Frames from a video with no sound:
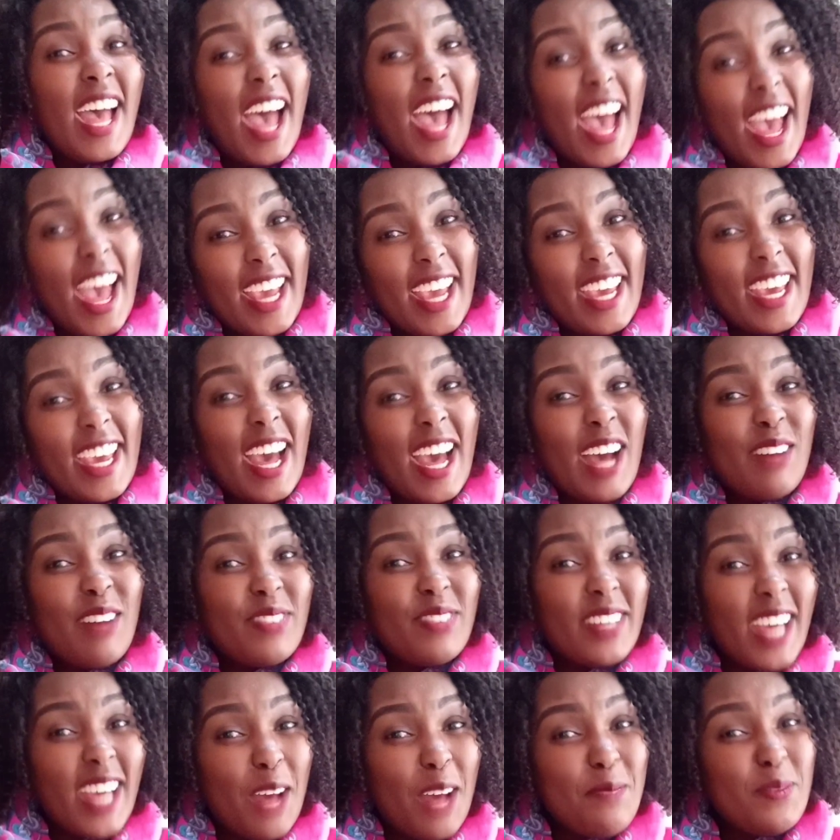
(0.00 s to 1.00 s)
I
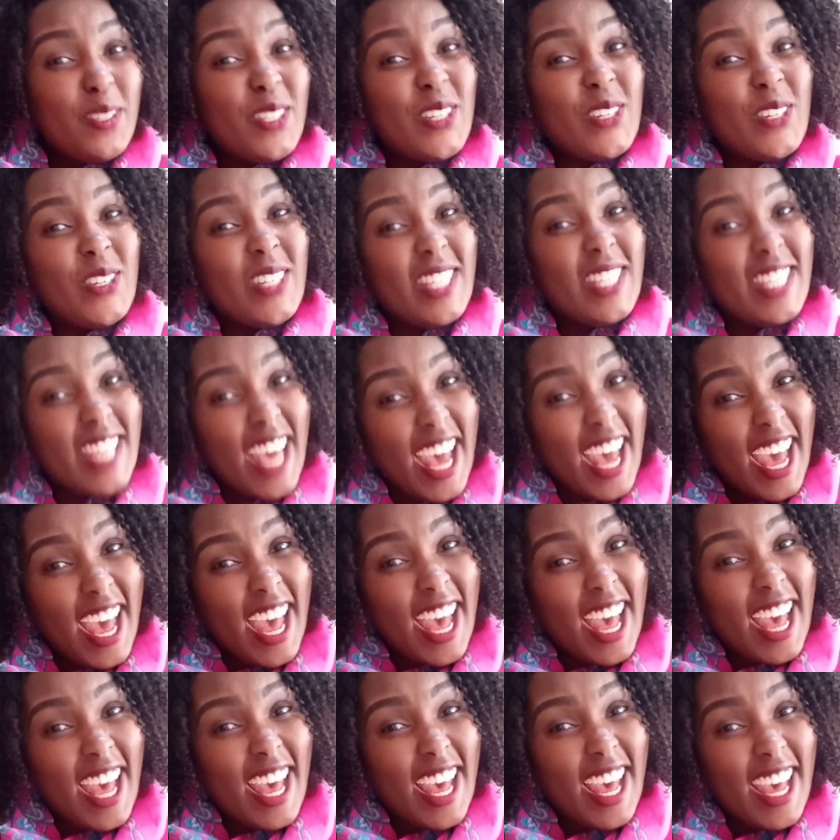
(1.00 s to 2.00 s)
have come to
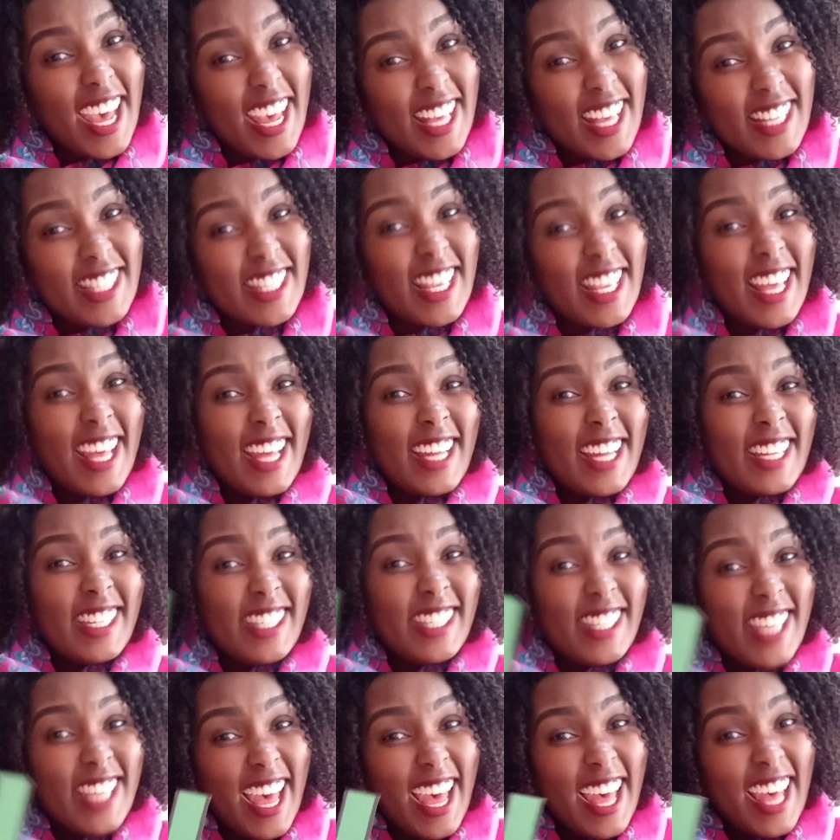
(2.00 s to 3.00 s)
dance,
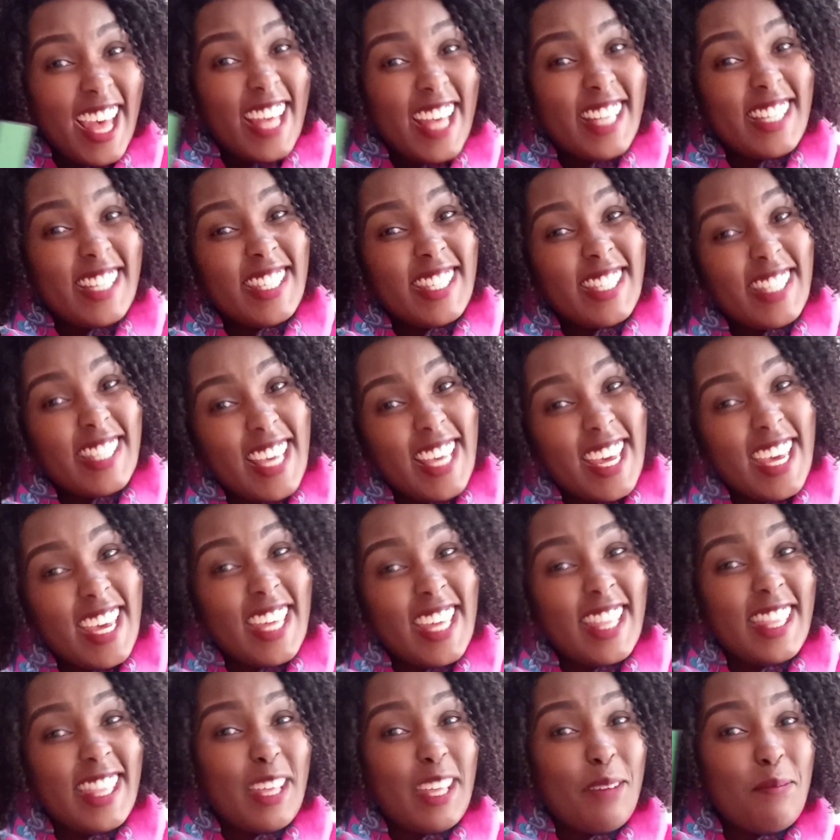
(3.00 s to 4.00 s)
dance
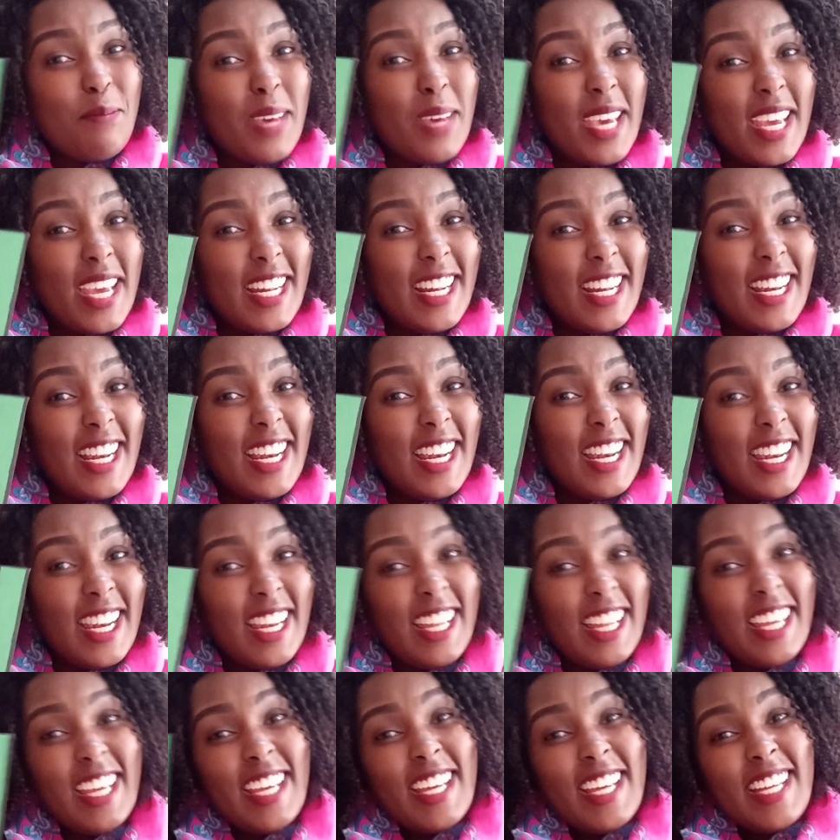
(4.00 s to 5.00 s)
in the
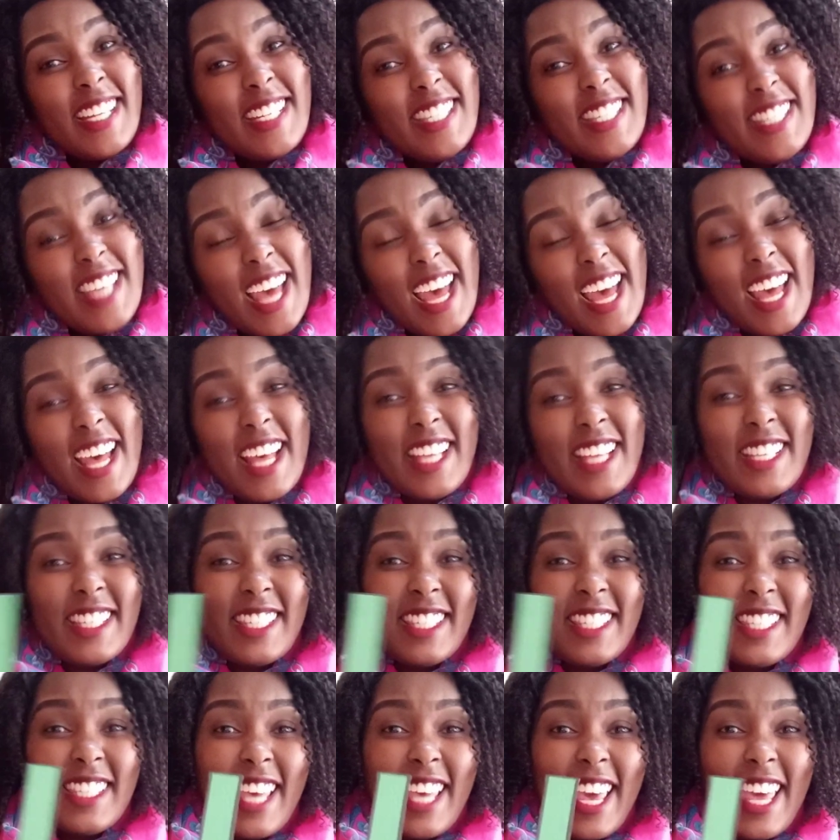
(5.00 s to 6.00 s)
middle,
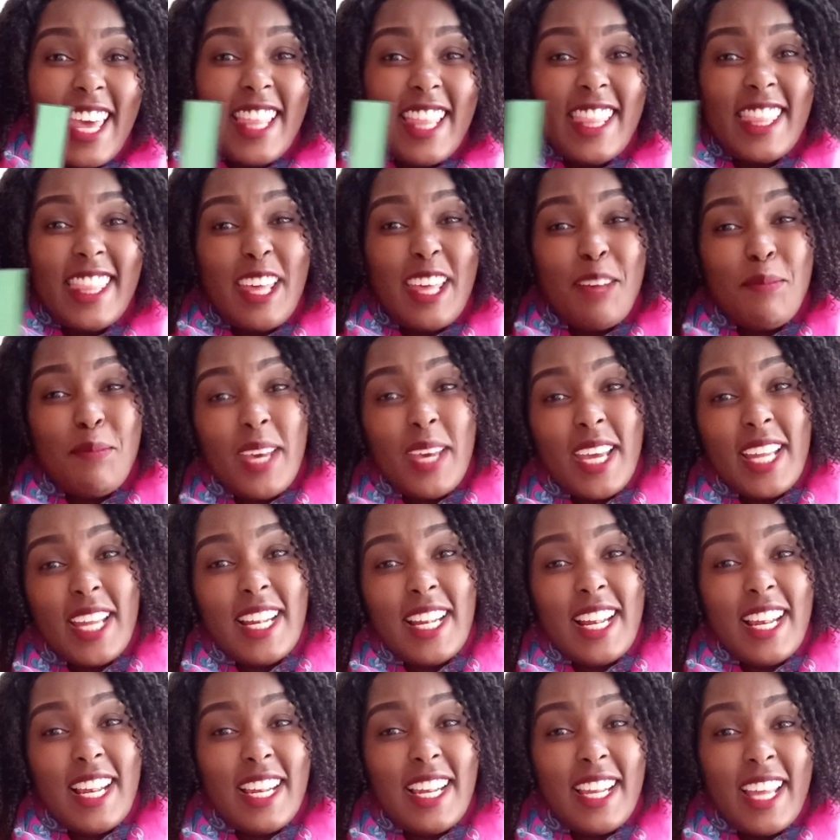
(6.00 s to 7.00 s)
dance in the
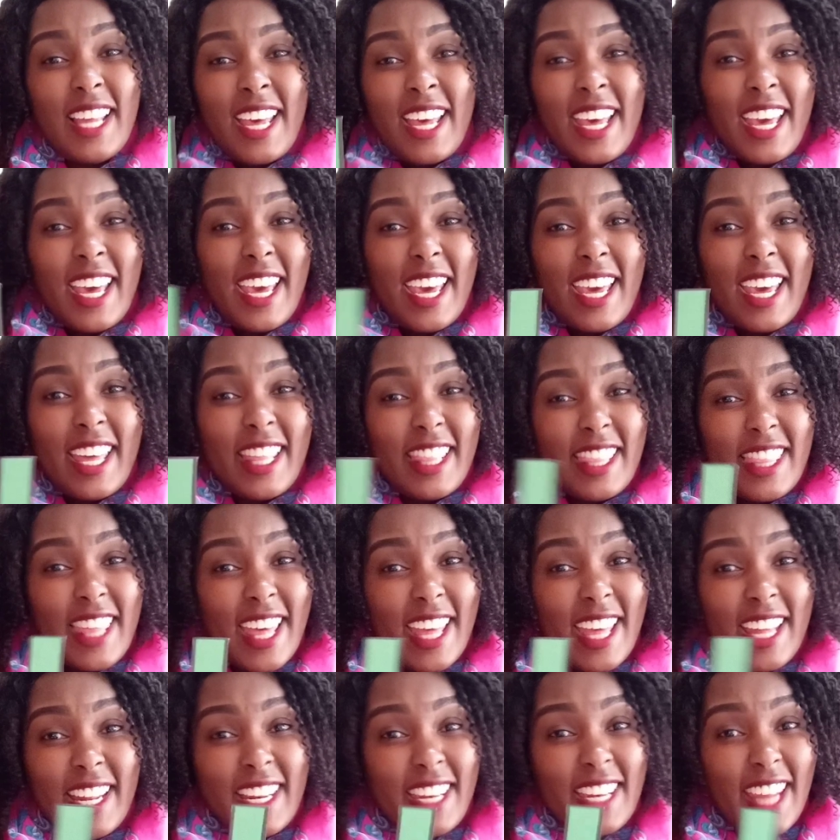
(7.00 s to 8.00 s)
middle, and
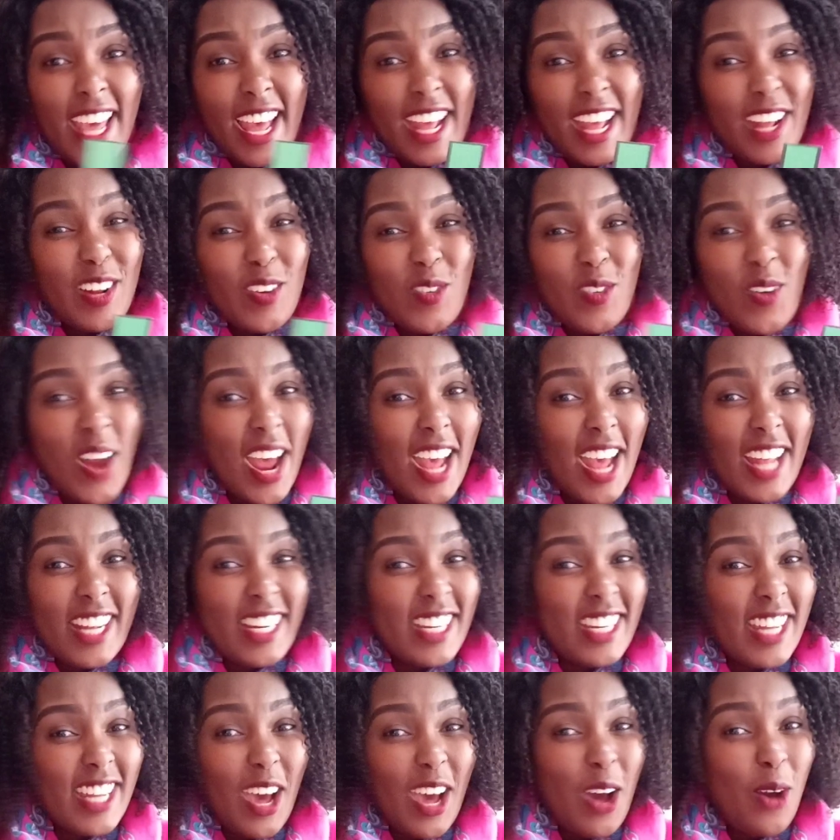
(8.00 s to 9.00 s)
then I
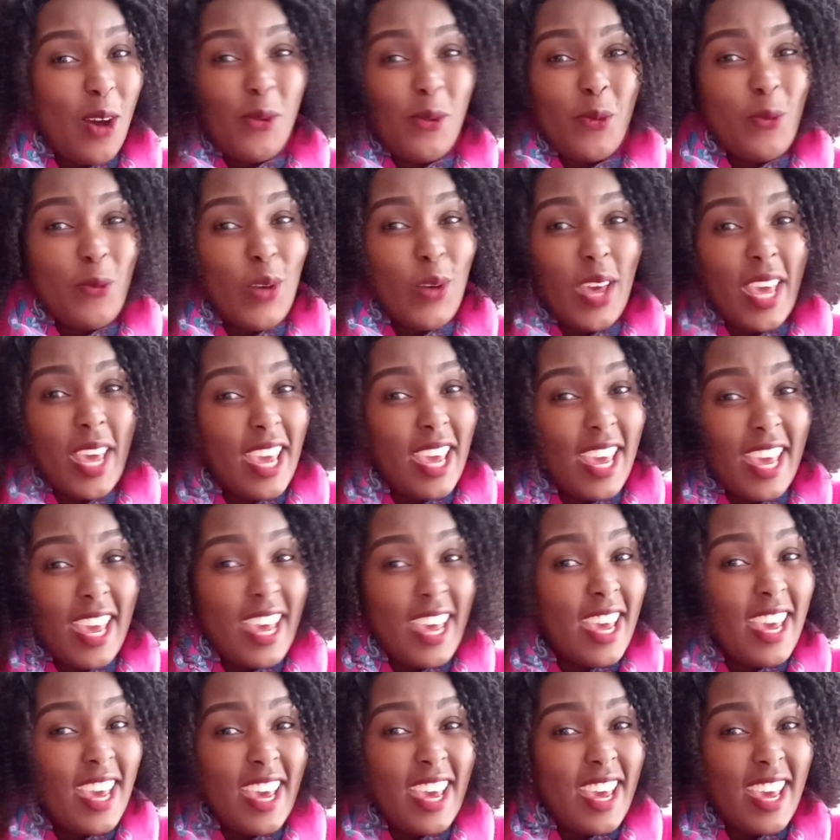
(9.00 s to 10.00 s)
run
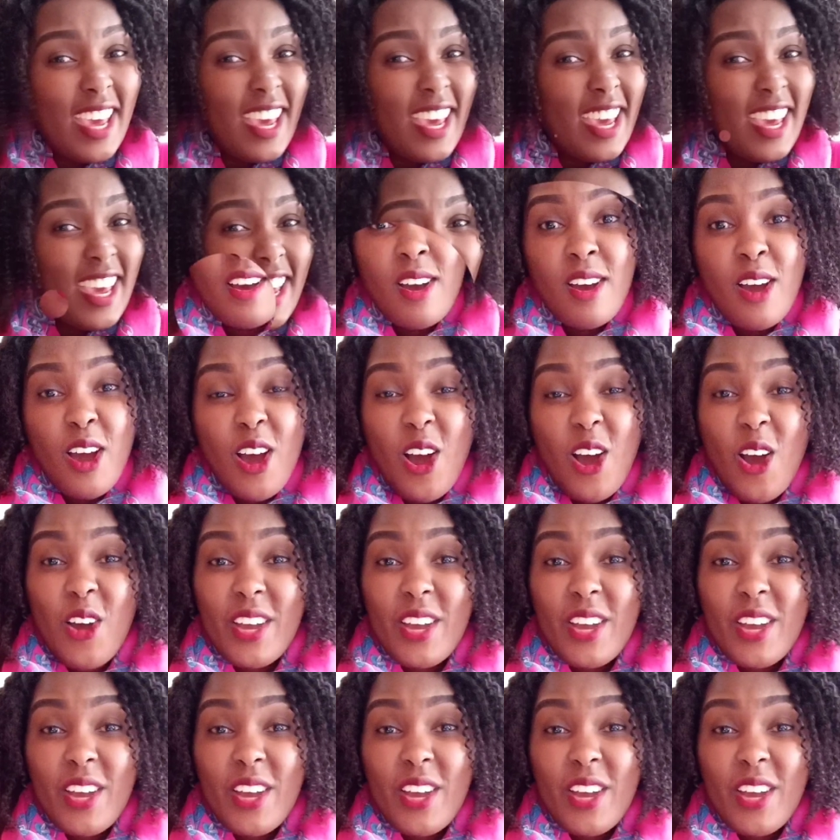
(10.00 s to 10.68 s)
away.